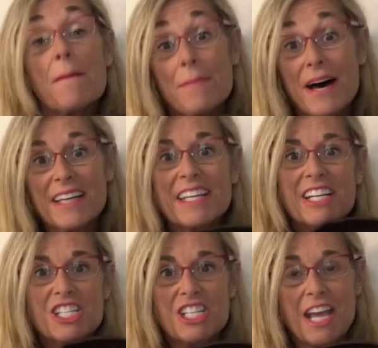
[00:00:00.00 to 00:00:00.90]
but
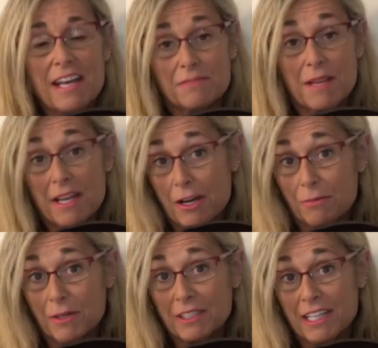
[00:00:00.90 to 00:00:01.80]
she asked me to
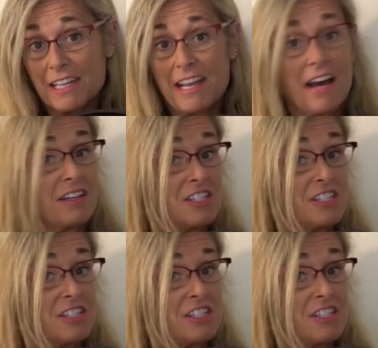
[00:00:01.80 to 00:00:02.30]
help her clean it out